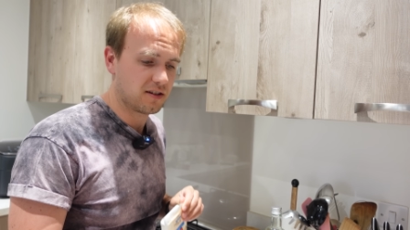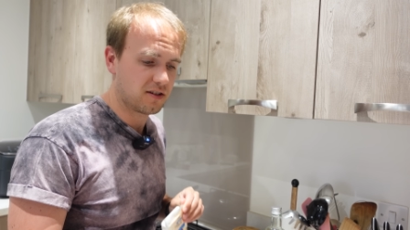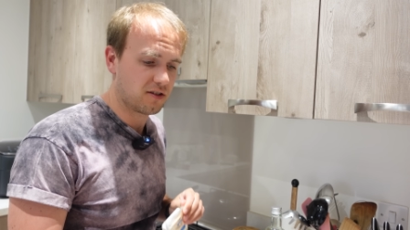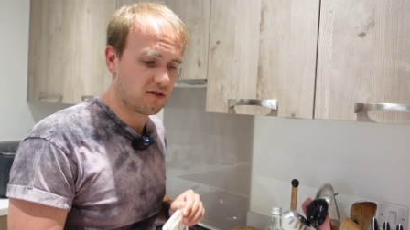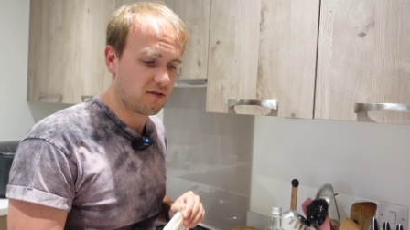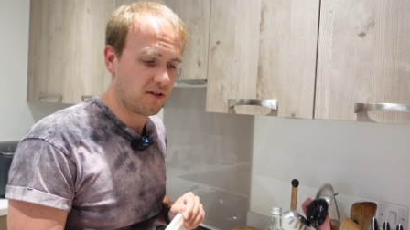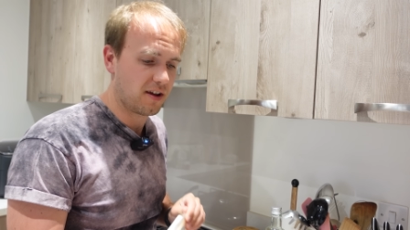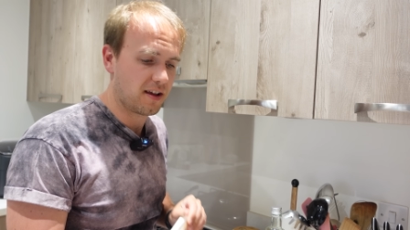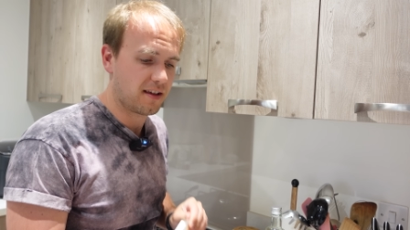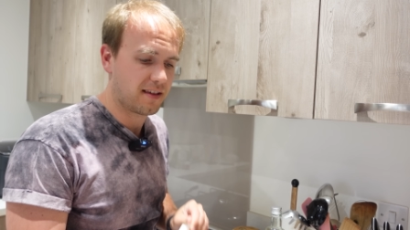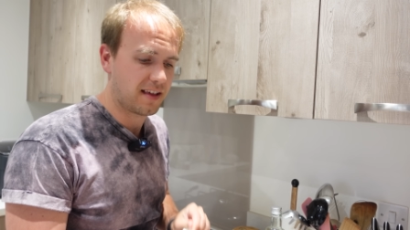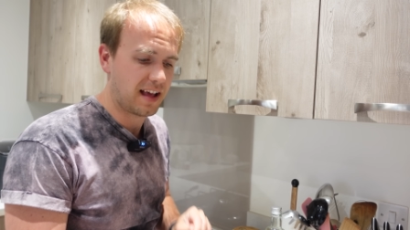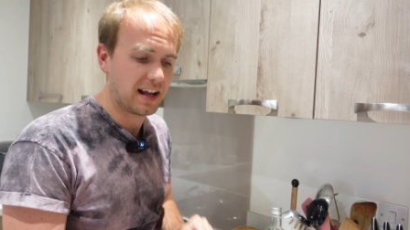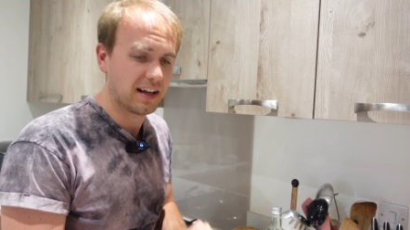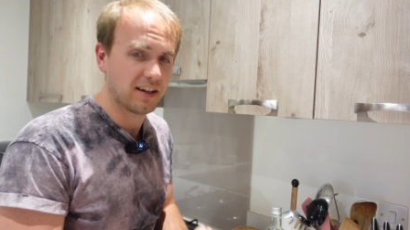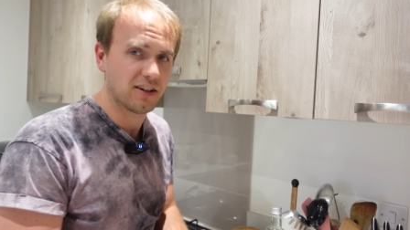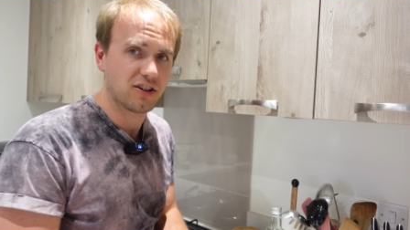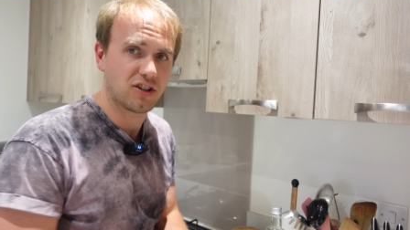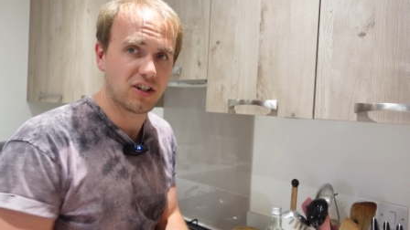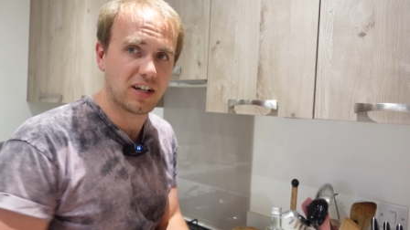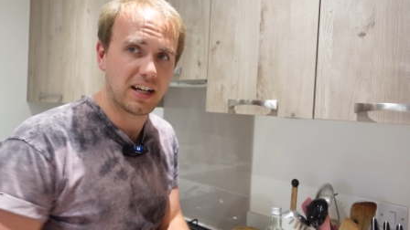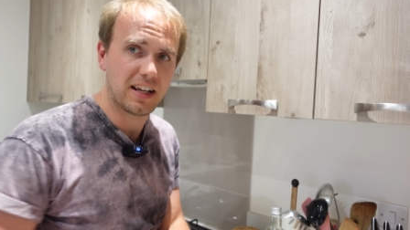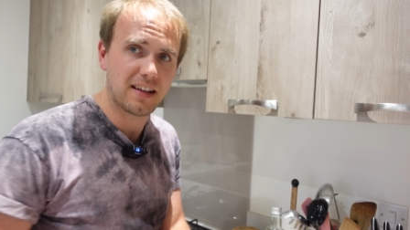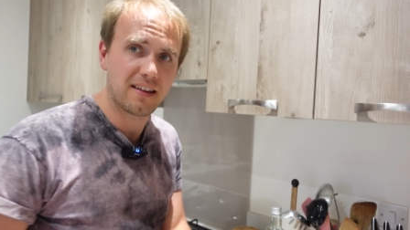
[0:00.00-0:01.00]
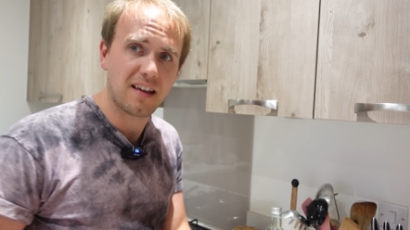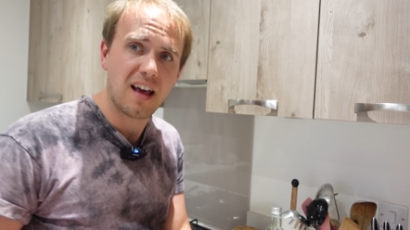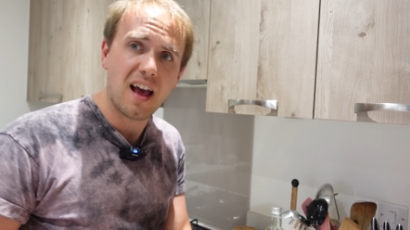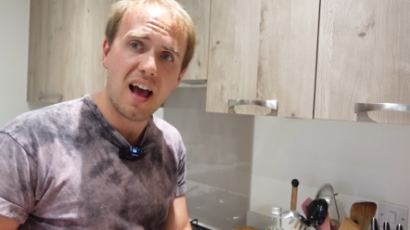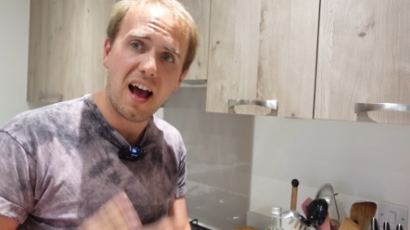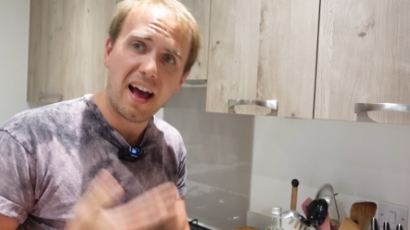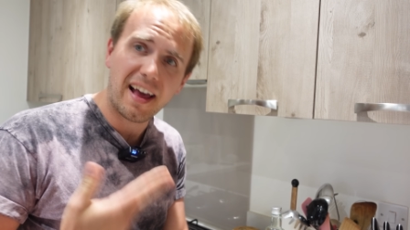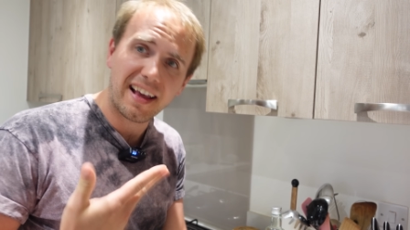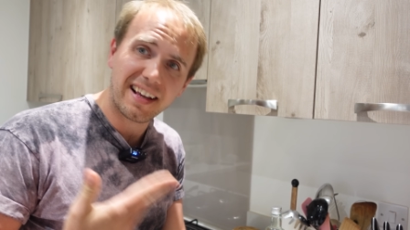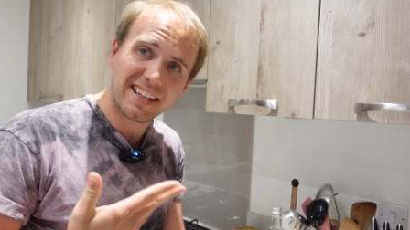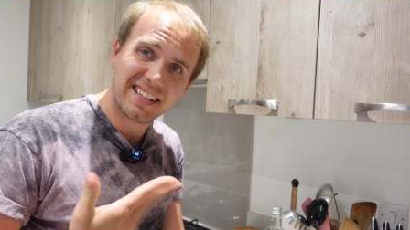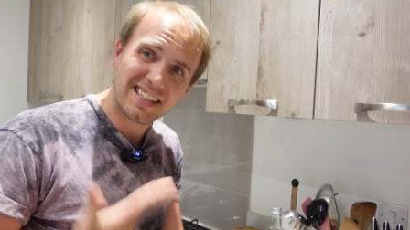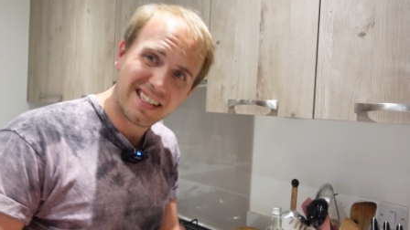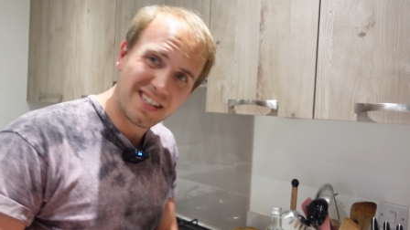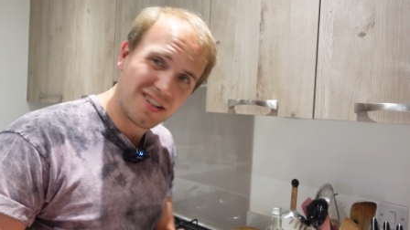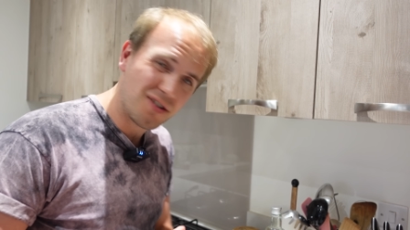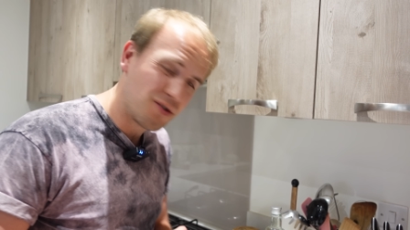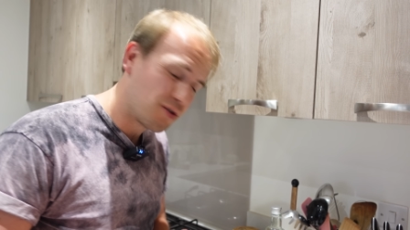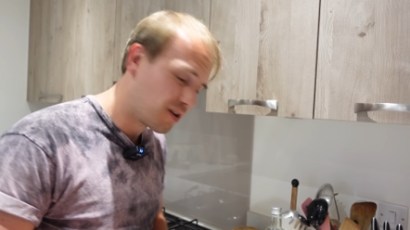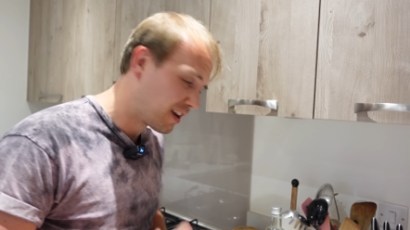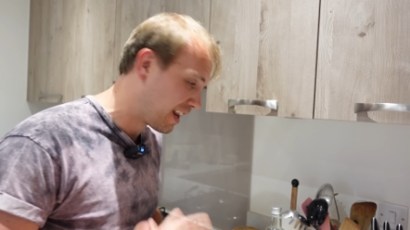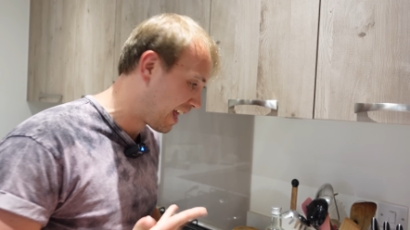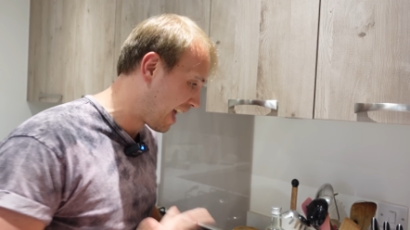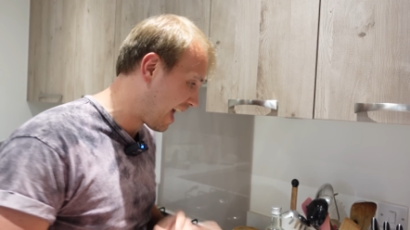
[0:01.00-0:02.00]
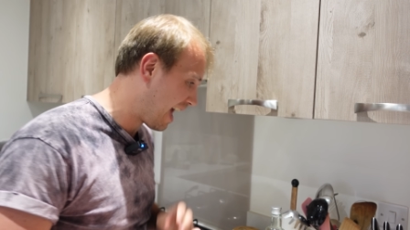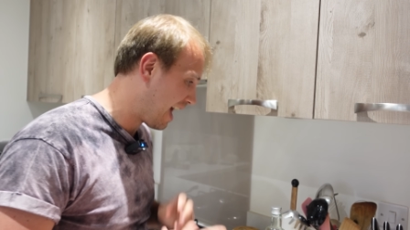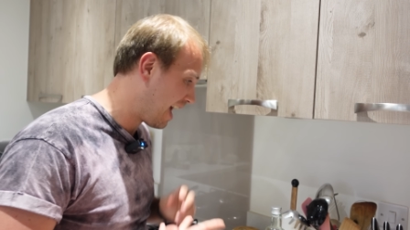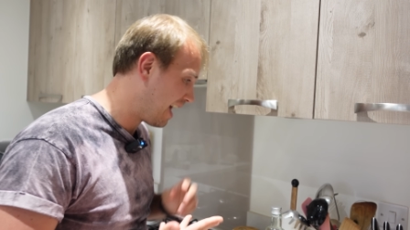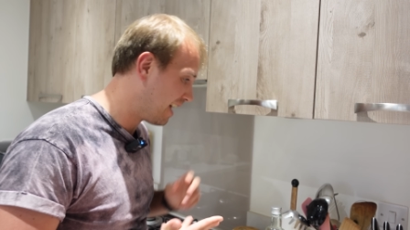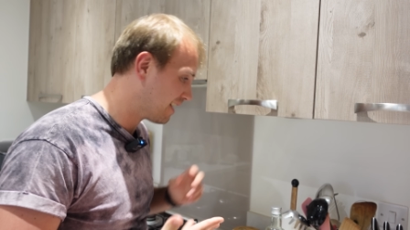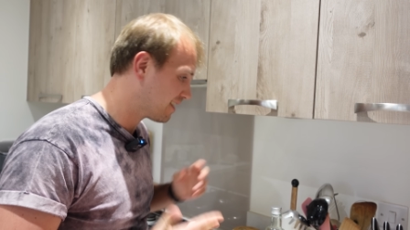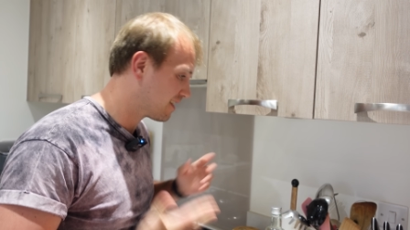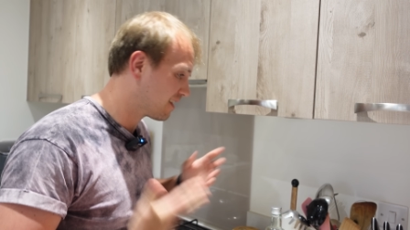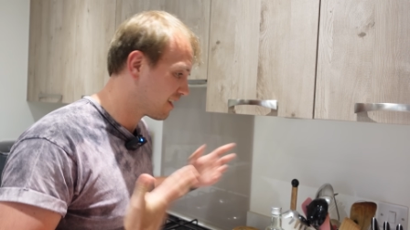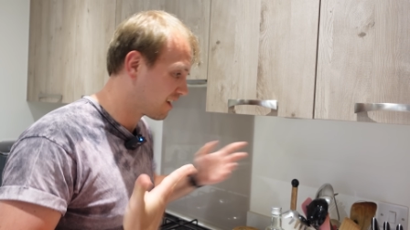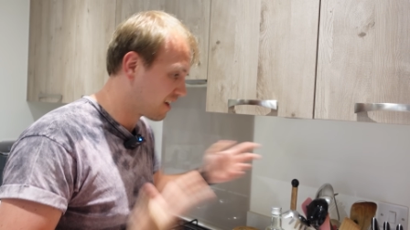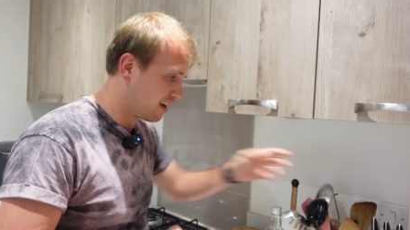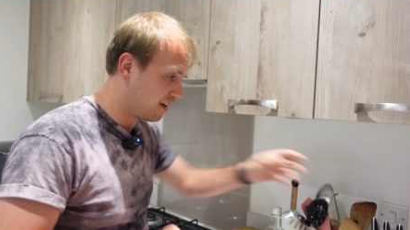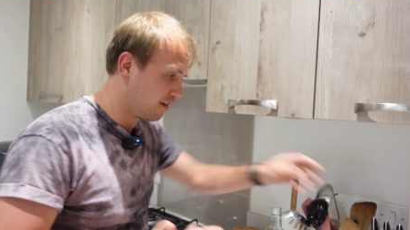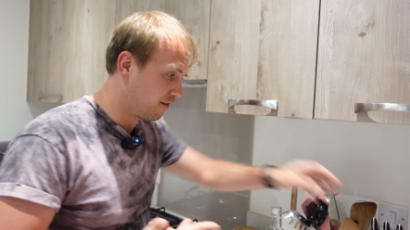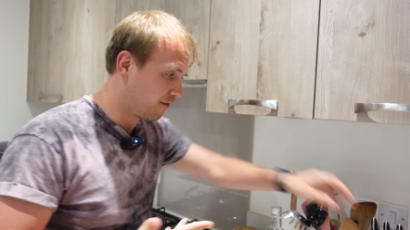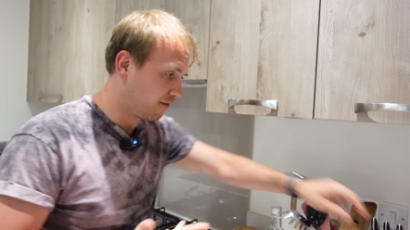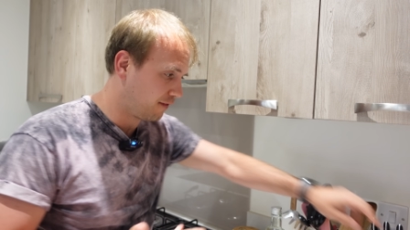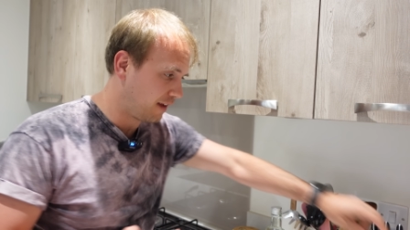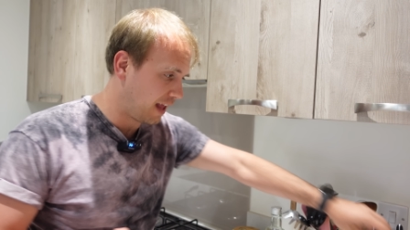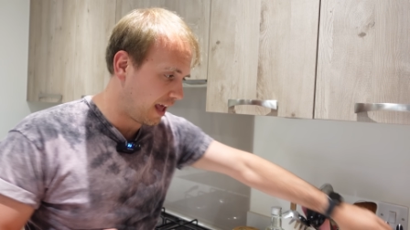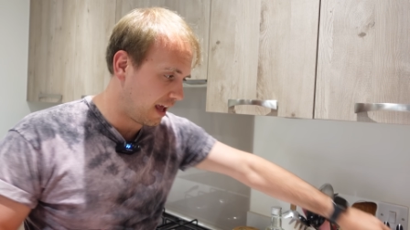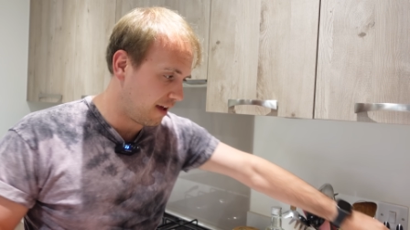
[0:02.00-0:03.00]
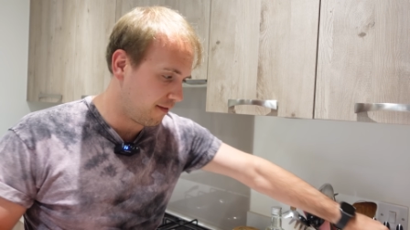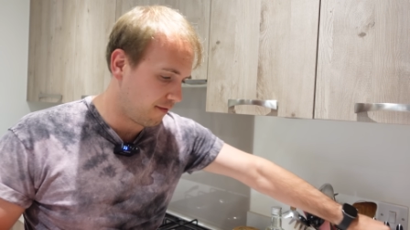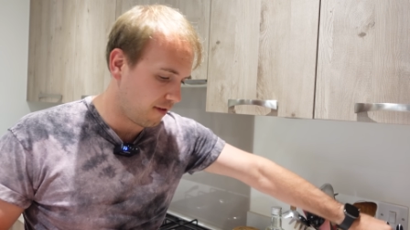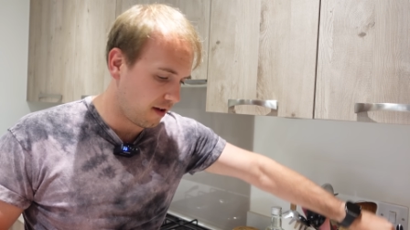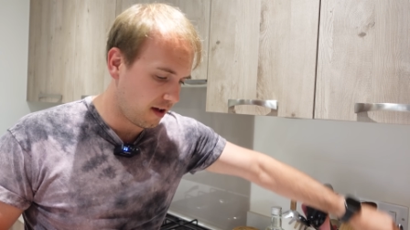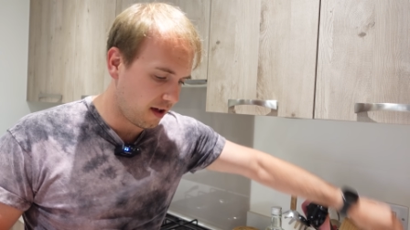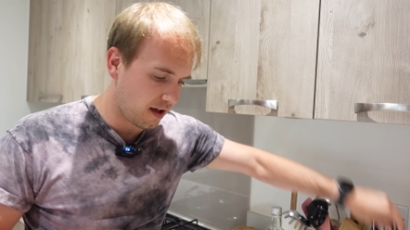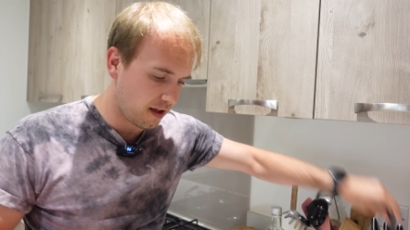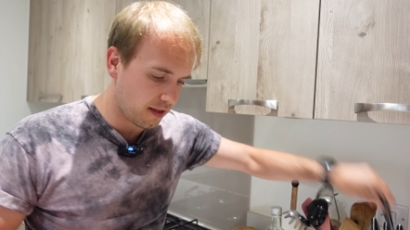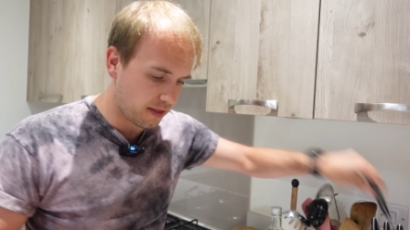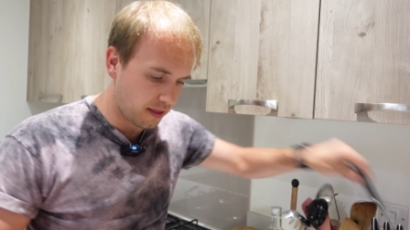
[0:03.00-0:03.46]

to Greek salad cheese. I think it's still gonna add the kind of flavor